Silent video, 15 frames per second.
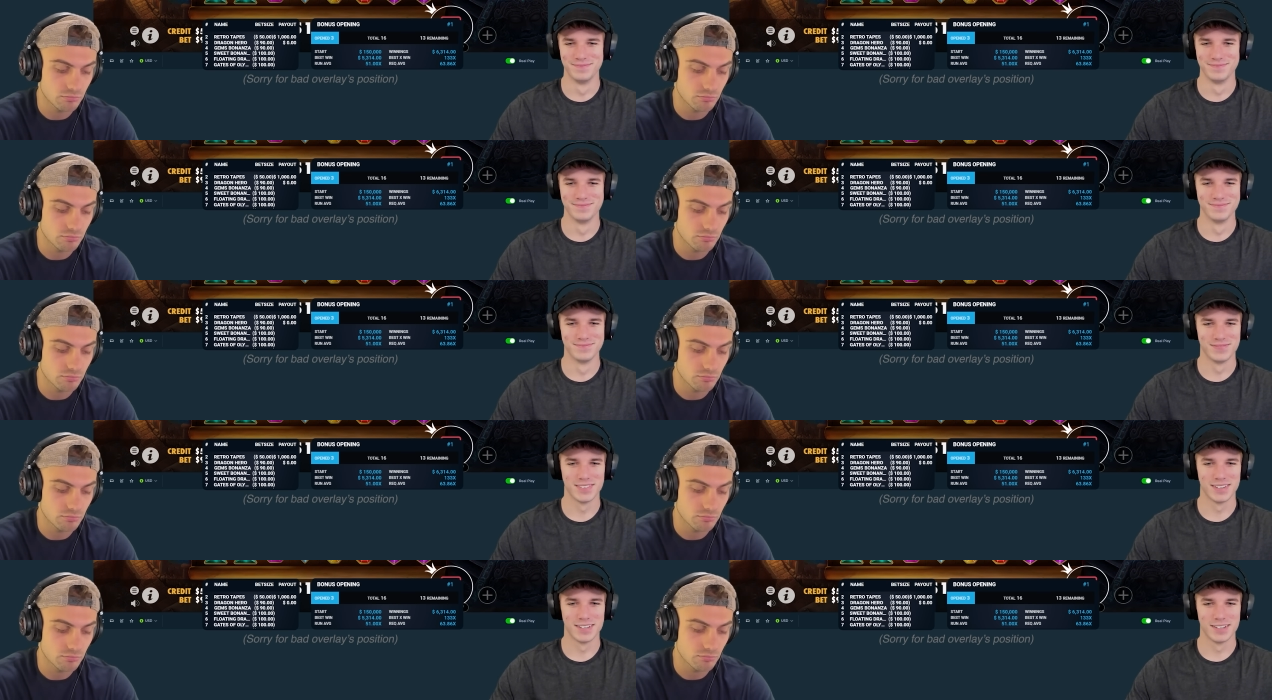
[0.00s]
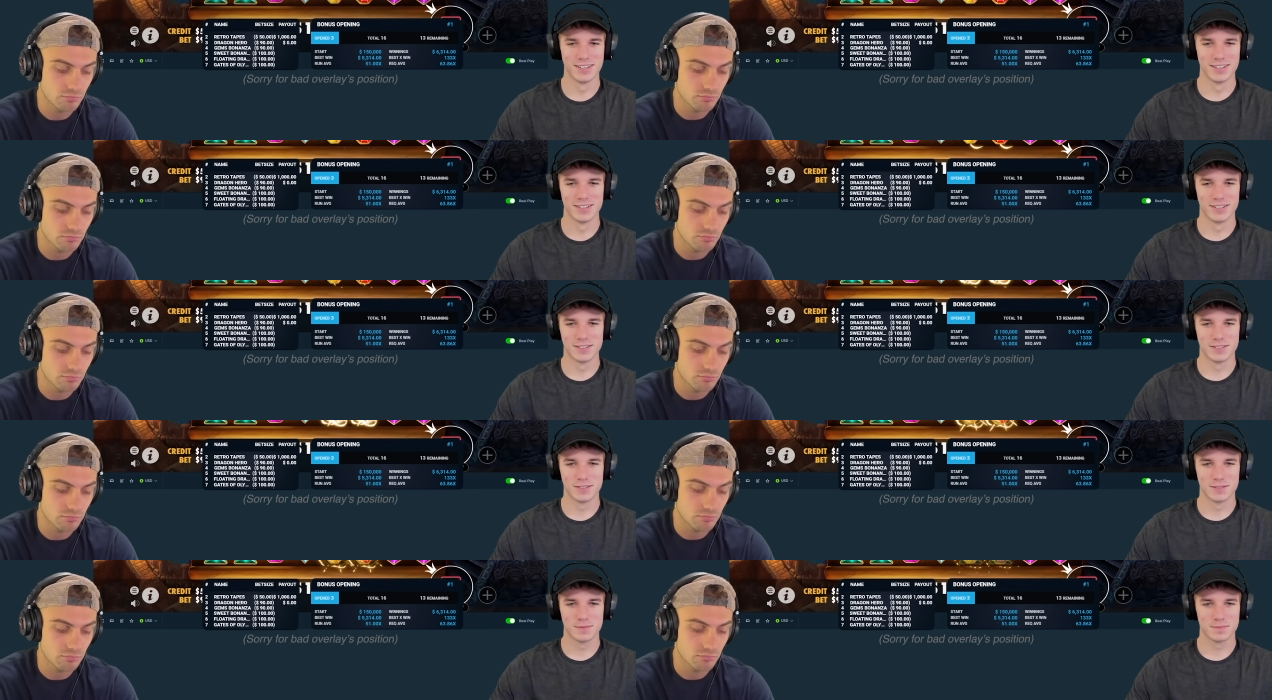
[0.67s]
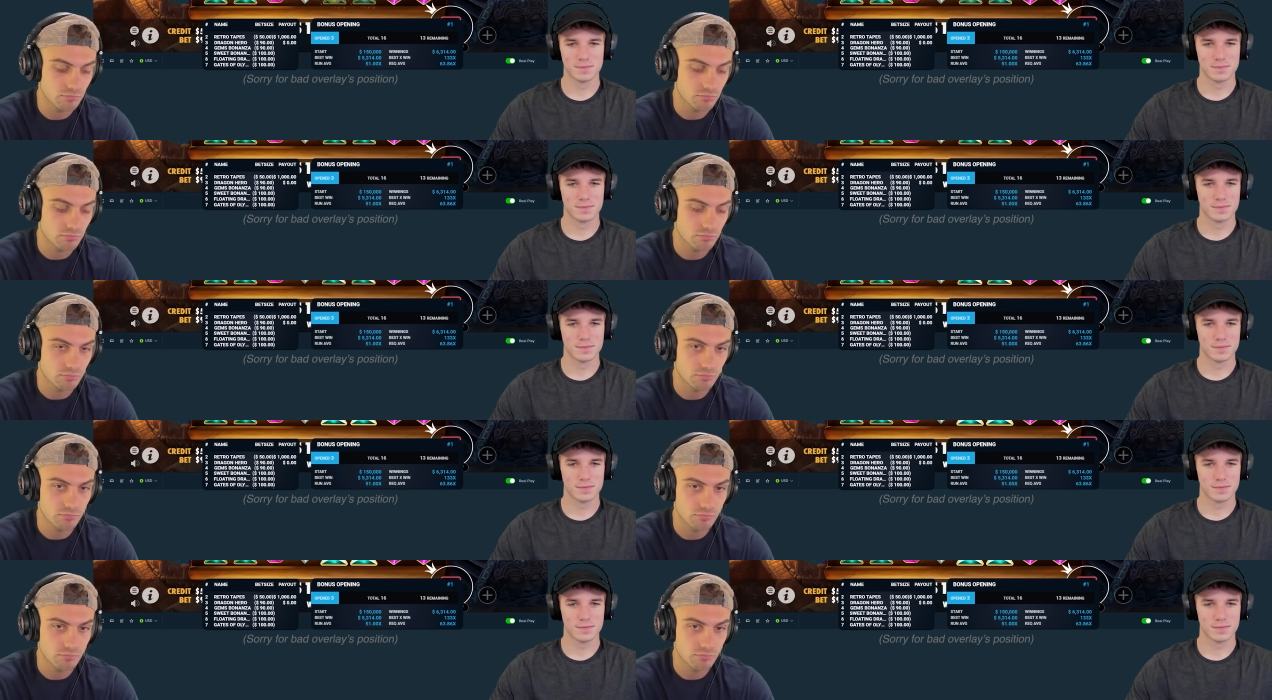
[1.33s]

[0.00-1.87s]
No one is speaking in this clip.